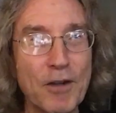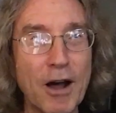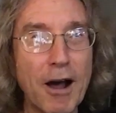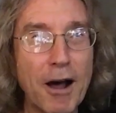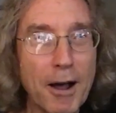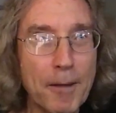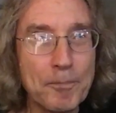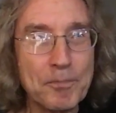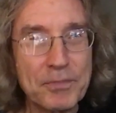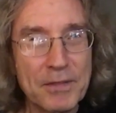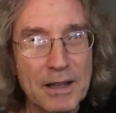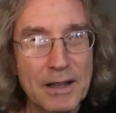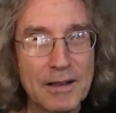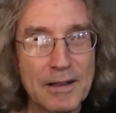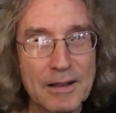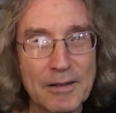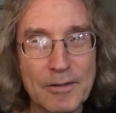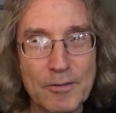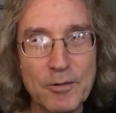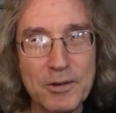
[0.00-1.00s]
up
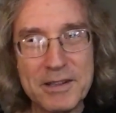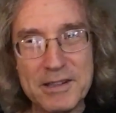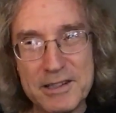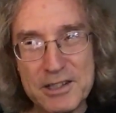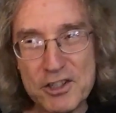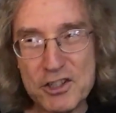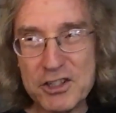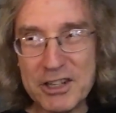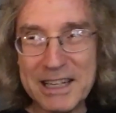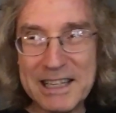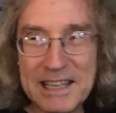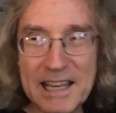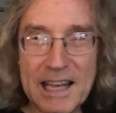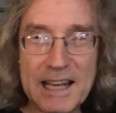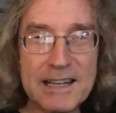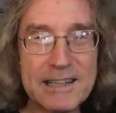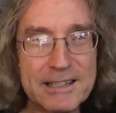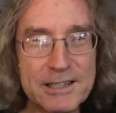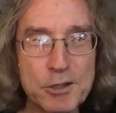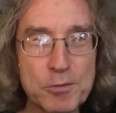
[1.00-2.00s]
with this
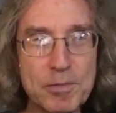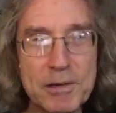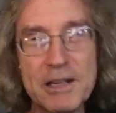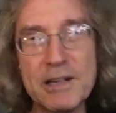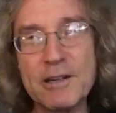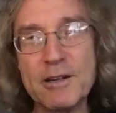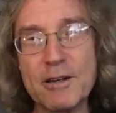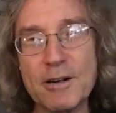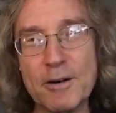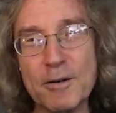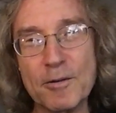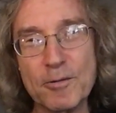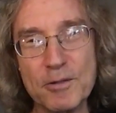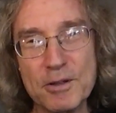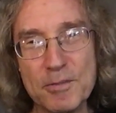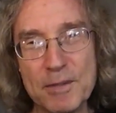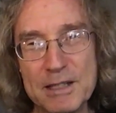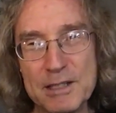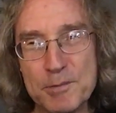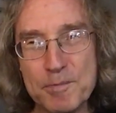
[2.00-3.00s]
gigantic speaker
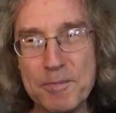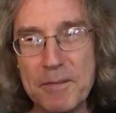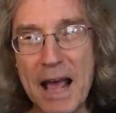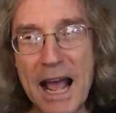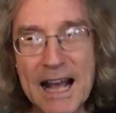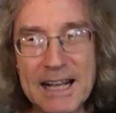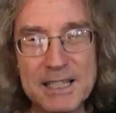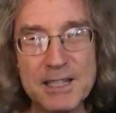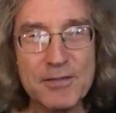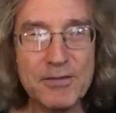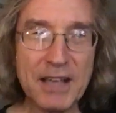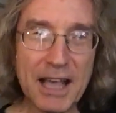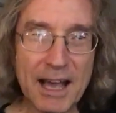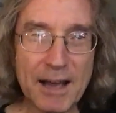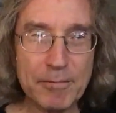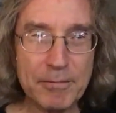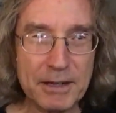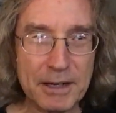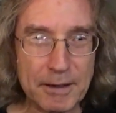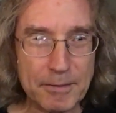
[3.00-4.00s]
with this massive
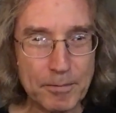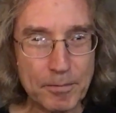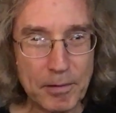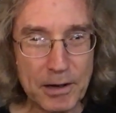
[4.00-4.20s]
cabinet,